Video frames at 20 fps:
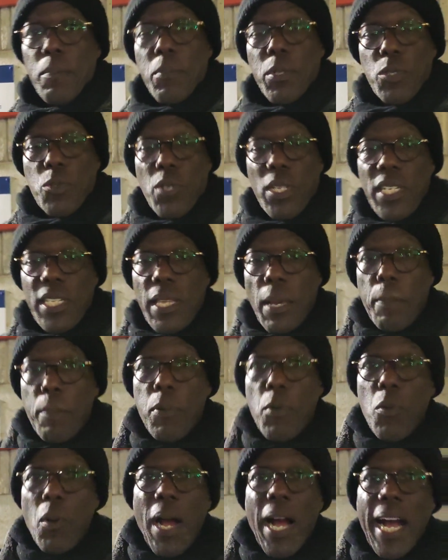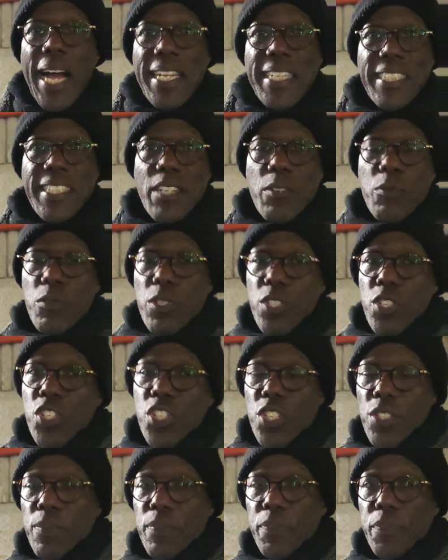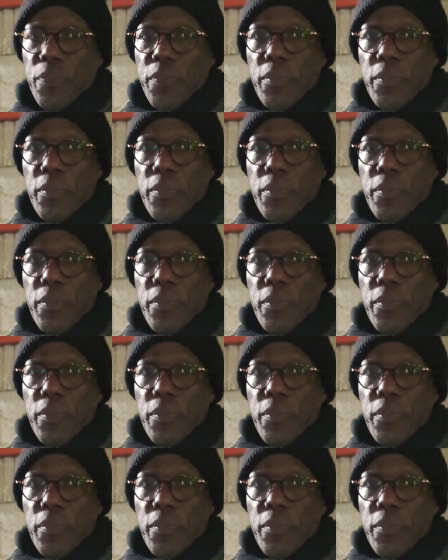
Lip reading: between the poor and the rich.